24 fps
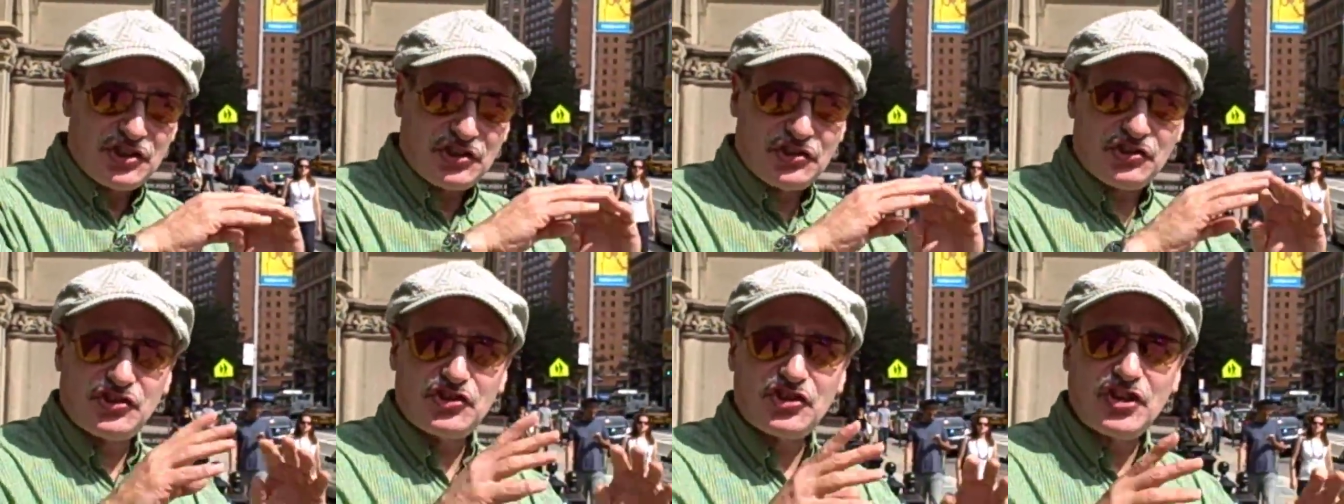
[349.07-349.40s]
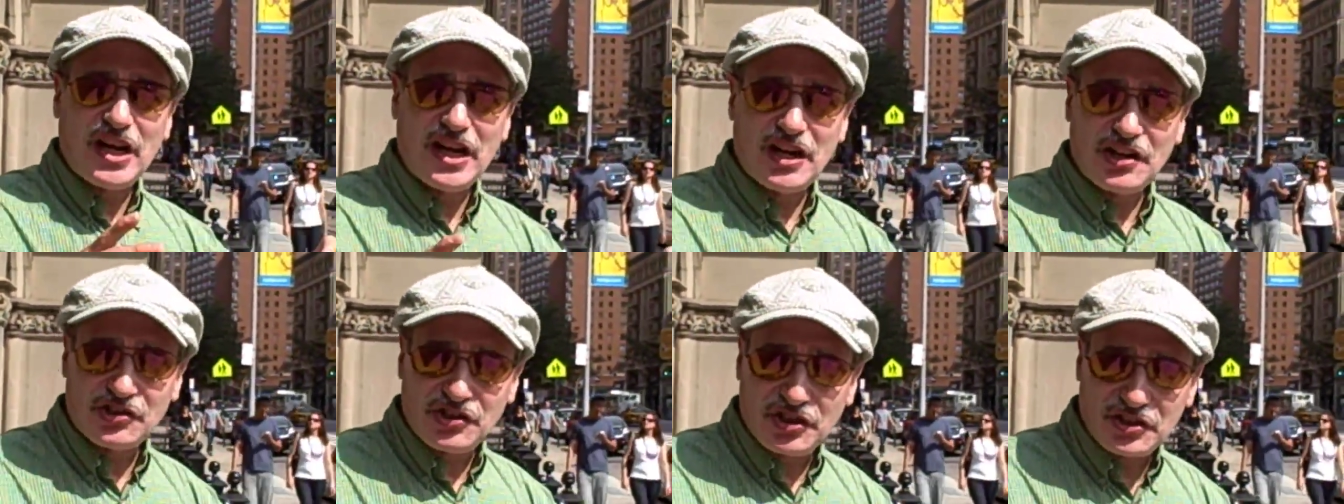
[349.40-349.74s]

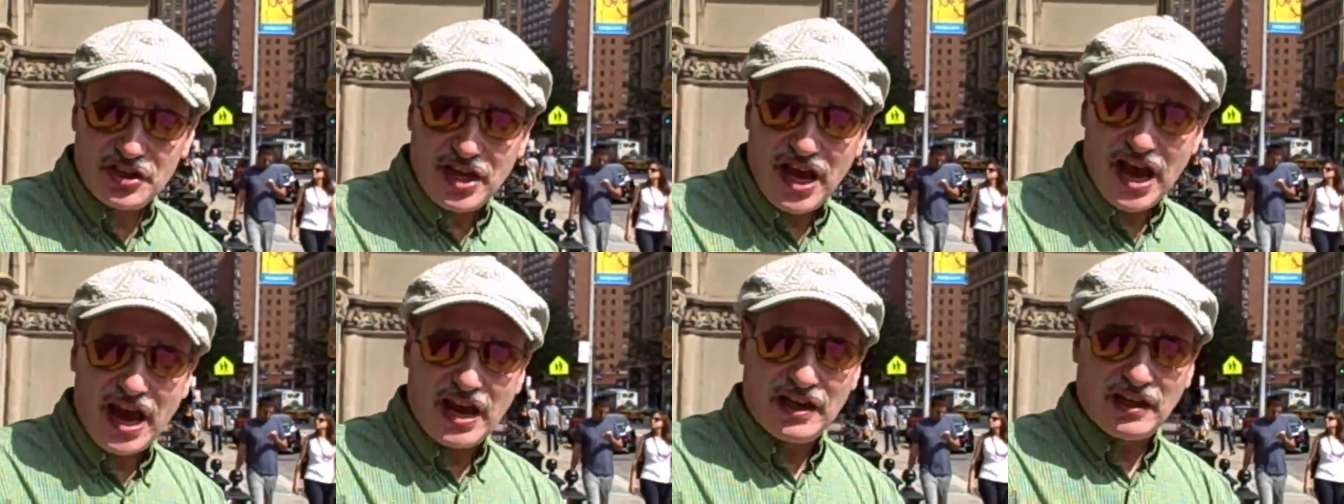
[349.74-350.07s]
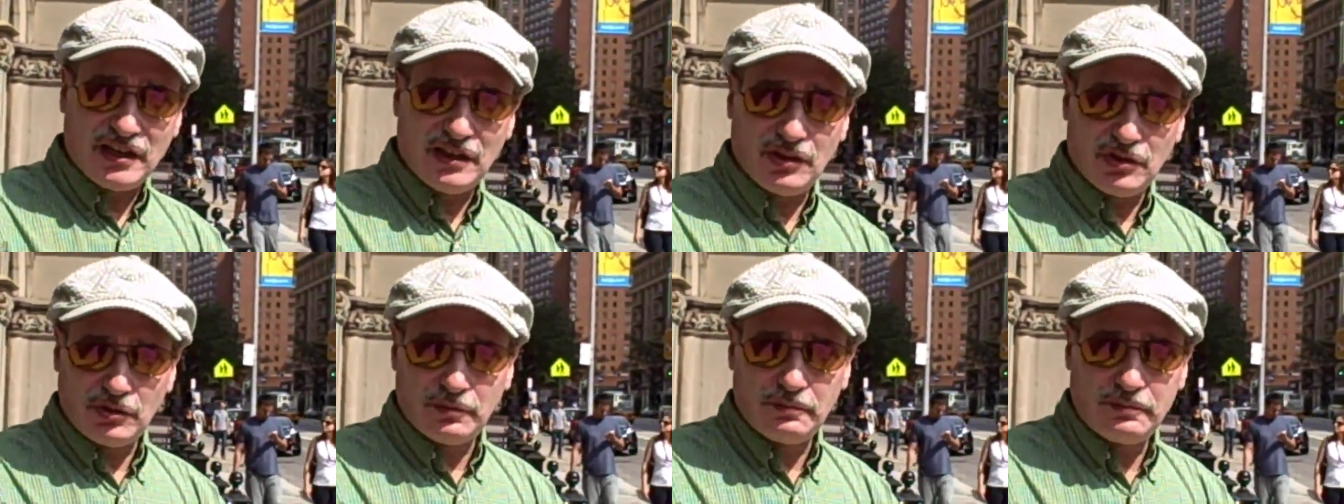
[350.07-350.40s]
Just change the
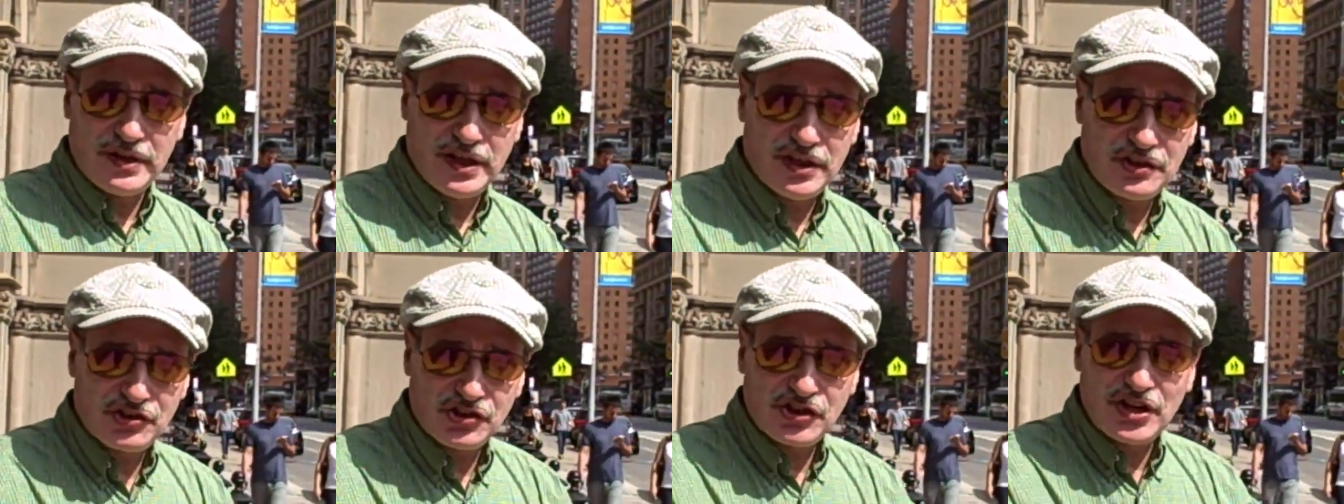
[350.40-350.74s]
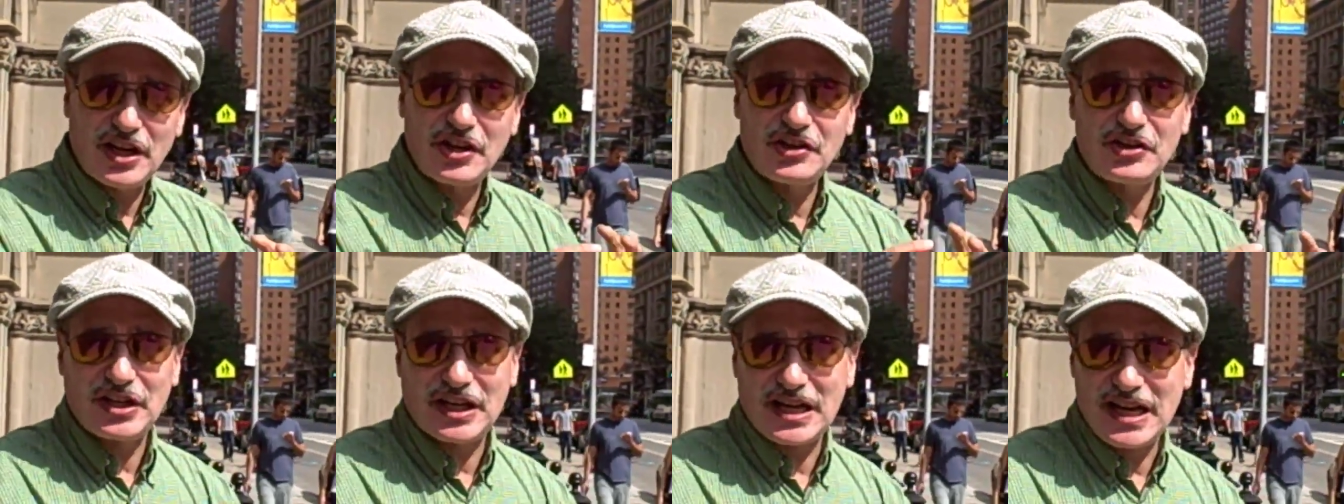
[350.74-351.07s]
title a little bit,
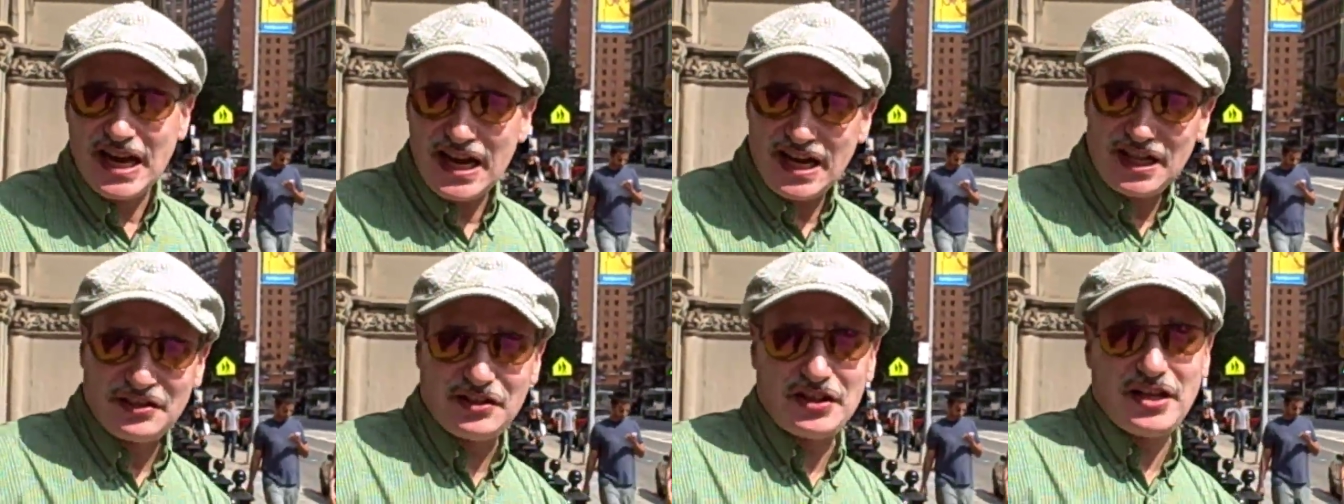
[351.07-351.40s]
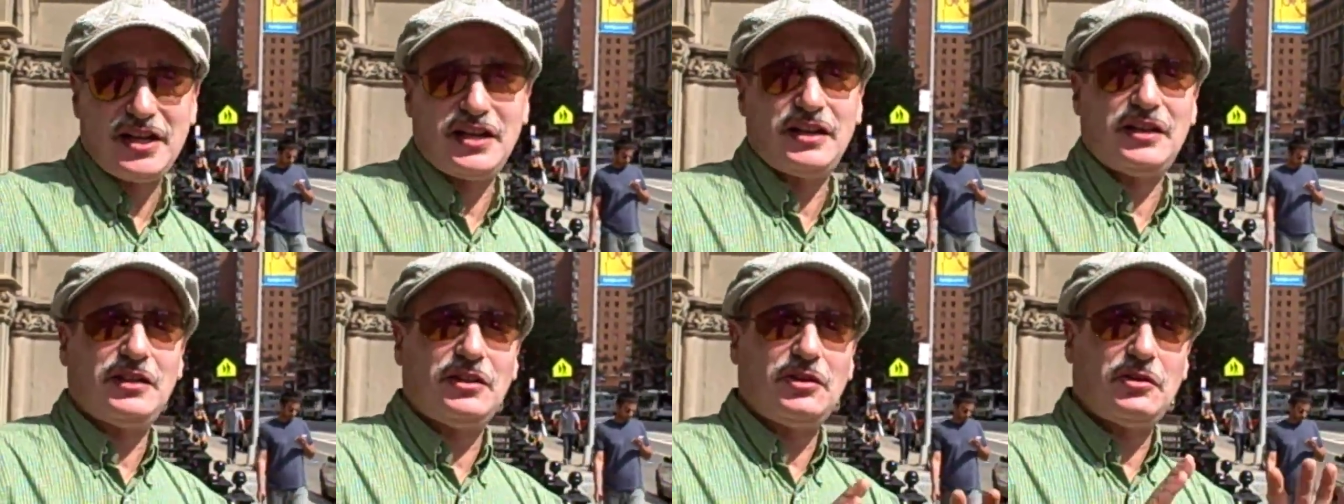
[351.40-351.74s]
change the
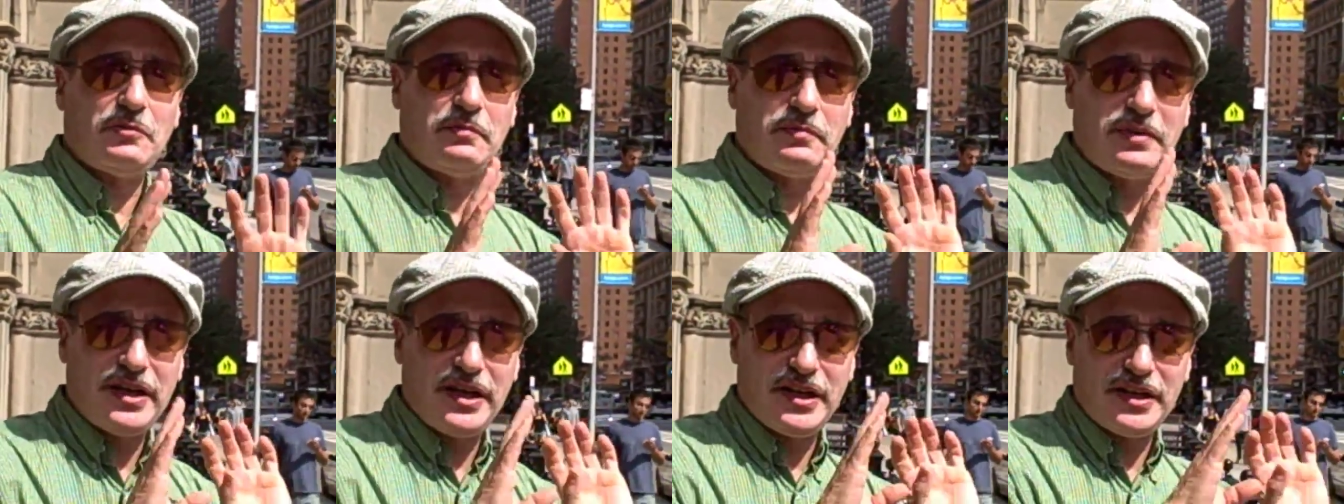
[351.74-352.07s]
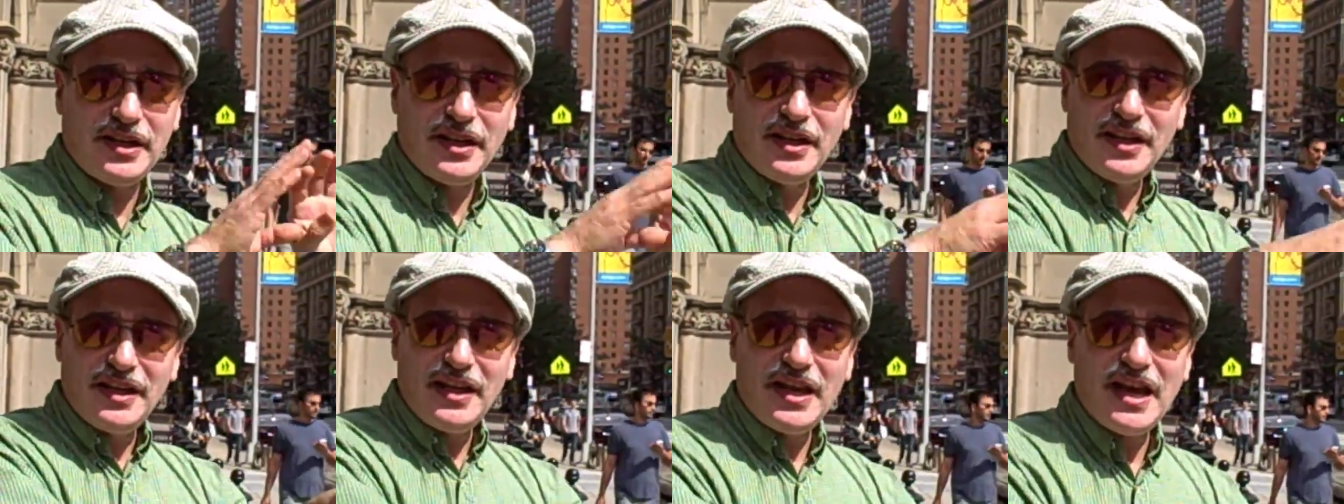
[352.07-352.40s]
content a little
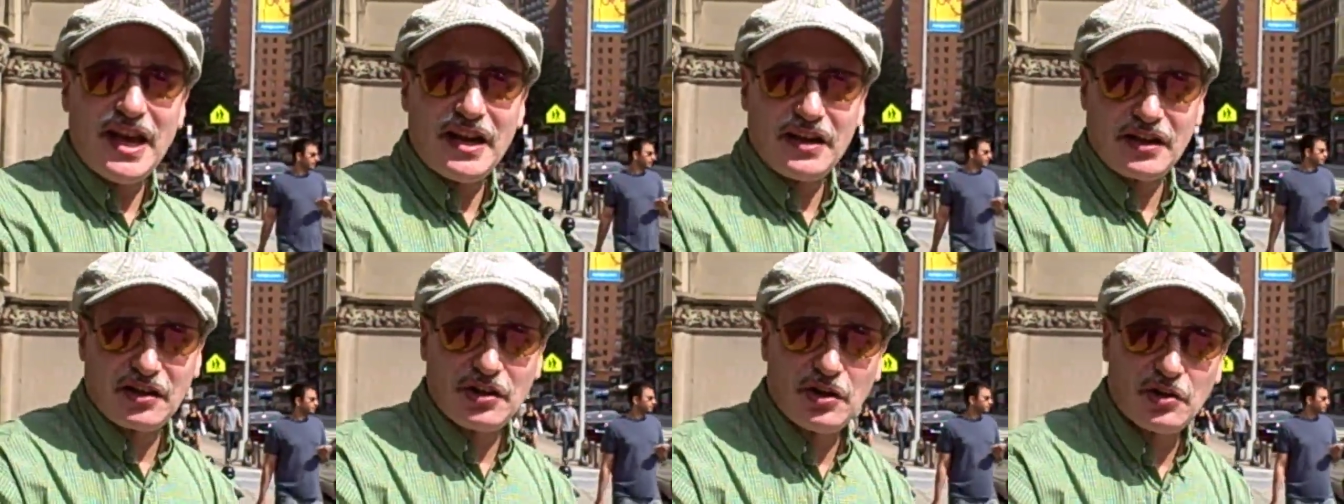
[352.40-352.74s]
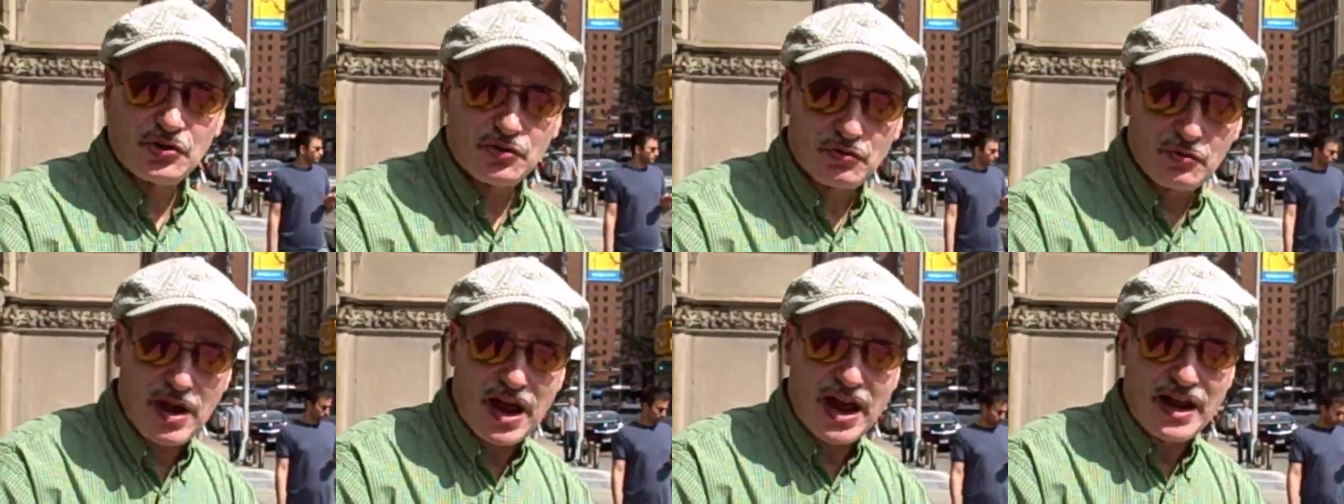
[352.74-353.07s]
bit, and it
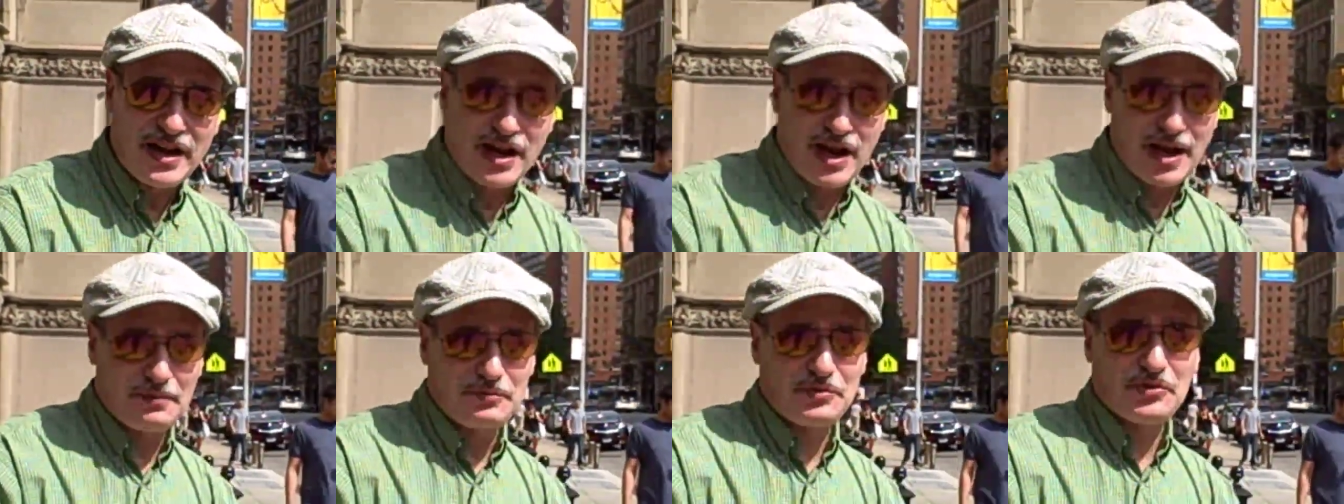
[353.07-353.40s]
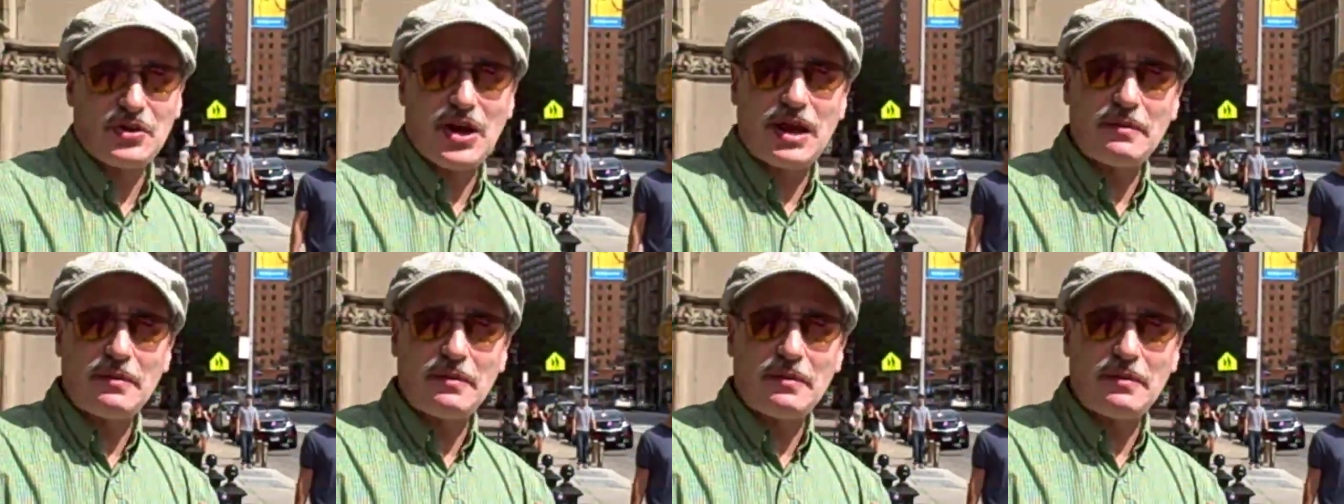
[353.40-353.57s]
goes right up.